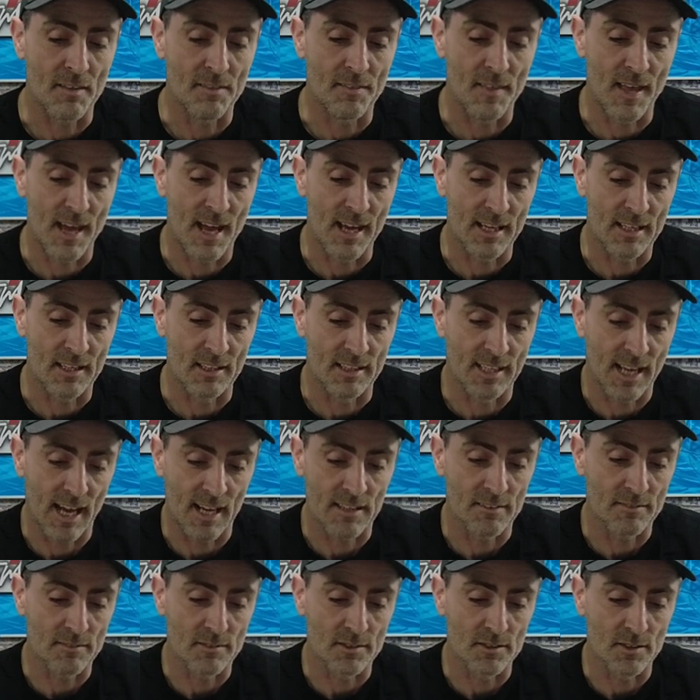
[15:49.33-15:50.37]
thread there can
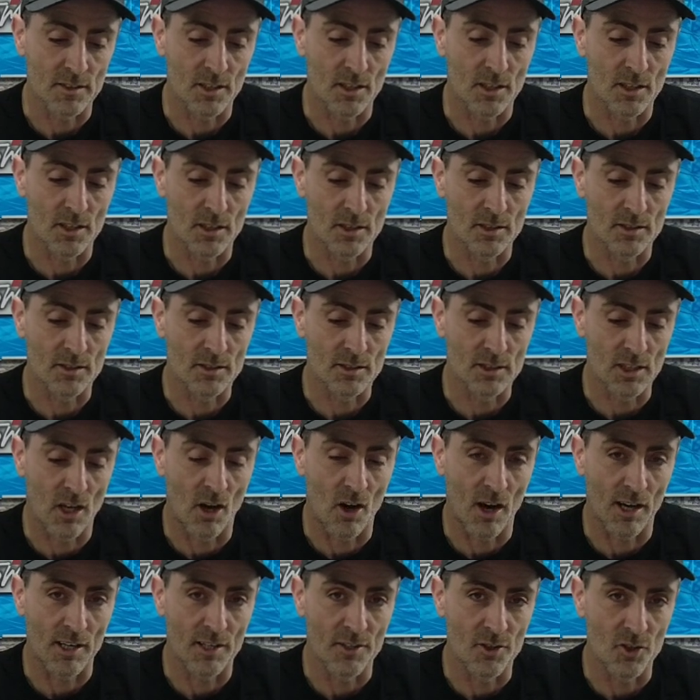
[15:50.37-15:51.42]
get
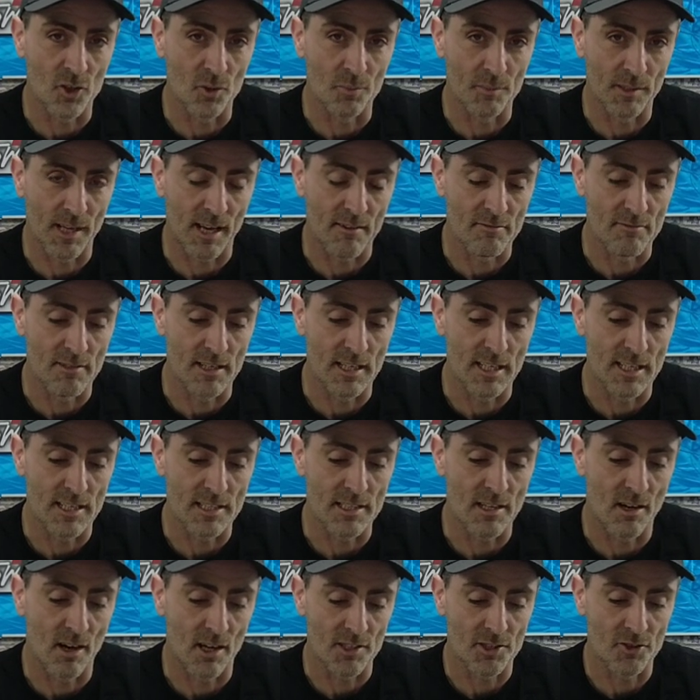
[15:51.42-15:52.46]
tightened up and get
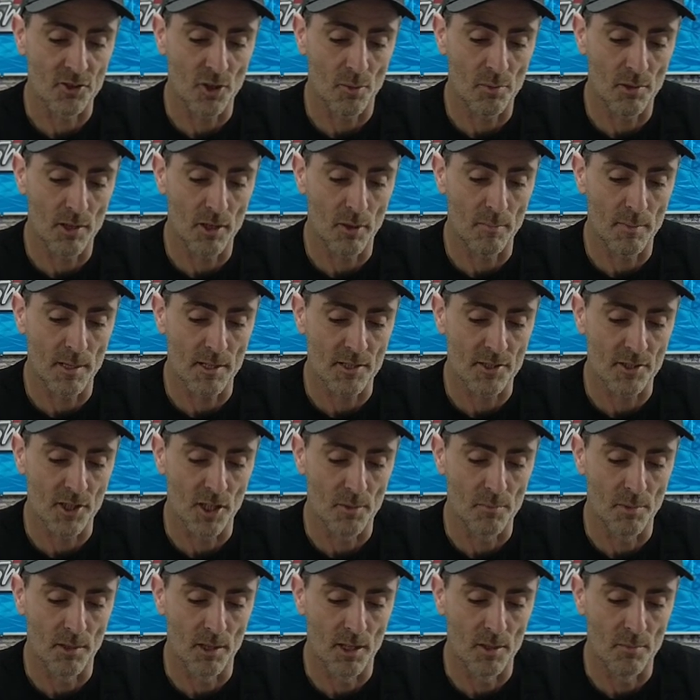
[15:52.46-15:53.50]
really tight. So drop a little bit of
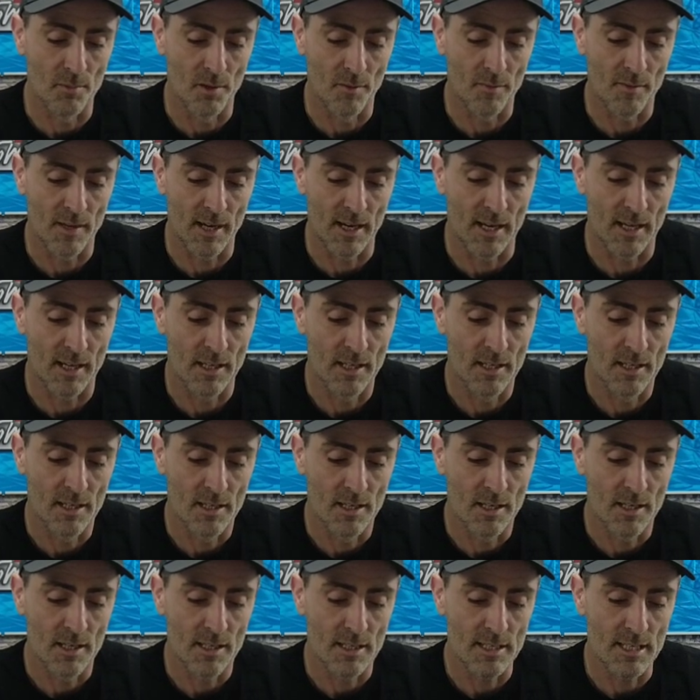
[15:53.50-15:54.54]
super lube on that,
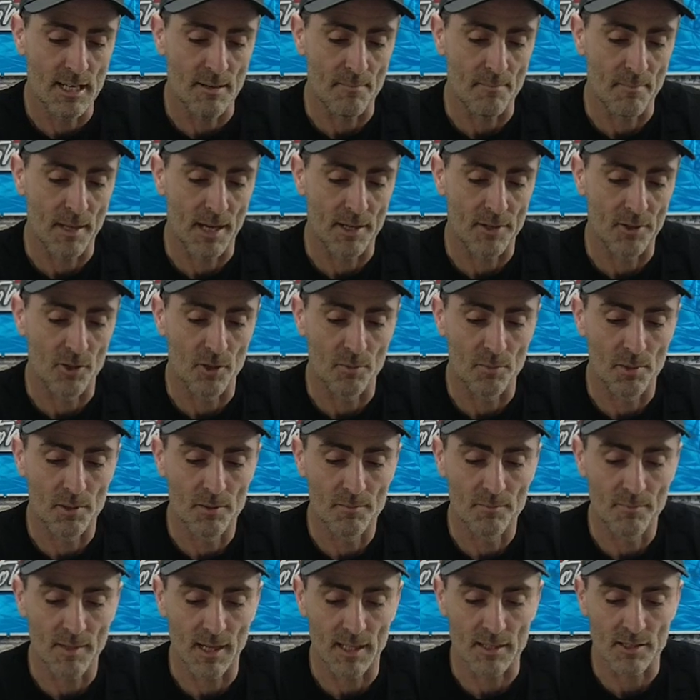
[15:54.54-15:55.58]
nip that up,
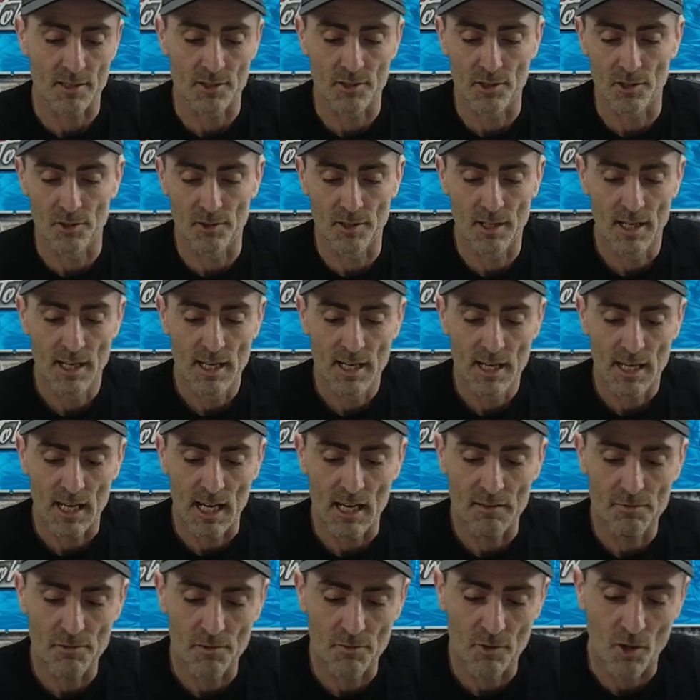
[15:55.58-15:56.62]
that's done.
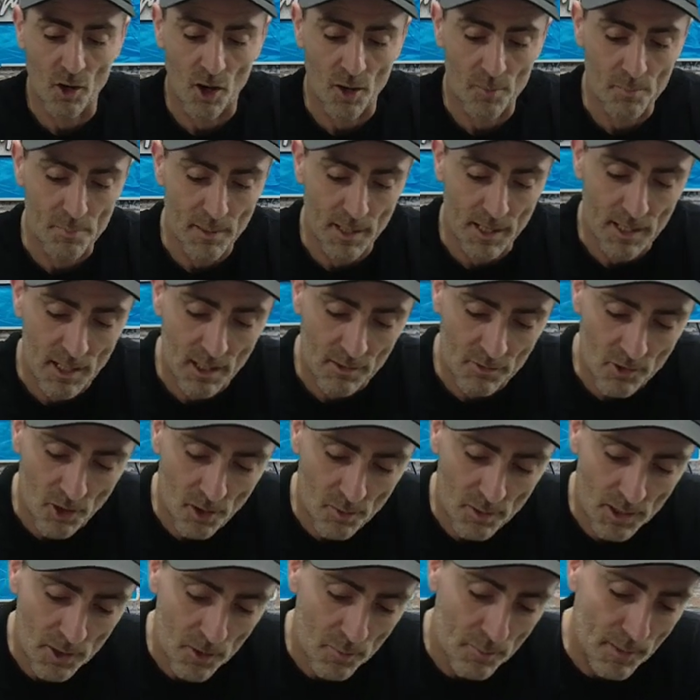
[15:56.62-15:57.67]
If you've got a bit, I've
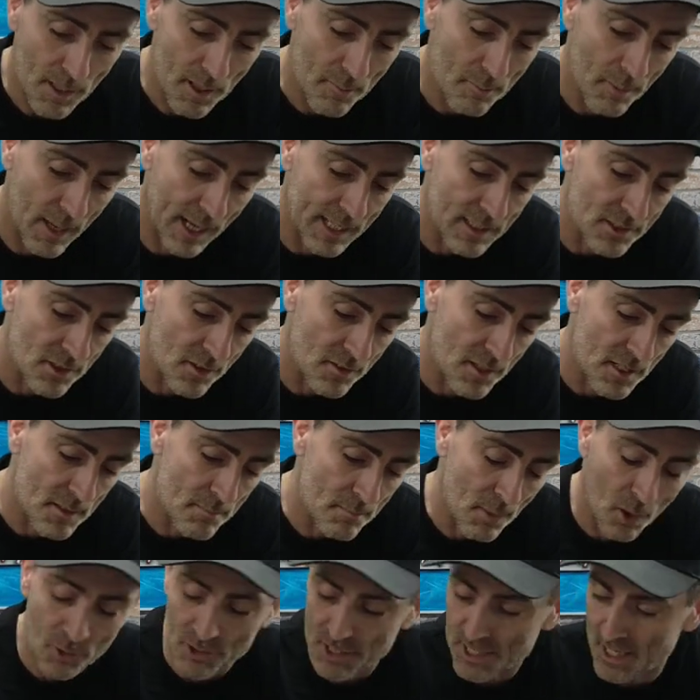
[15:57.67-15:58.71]
got a little bit of paint on
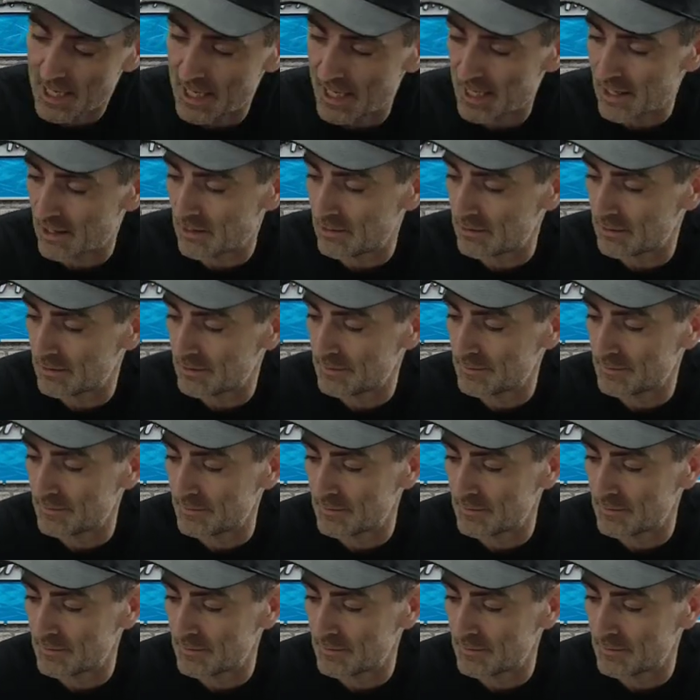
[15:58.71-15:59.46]
this body here,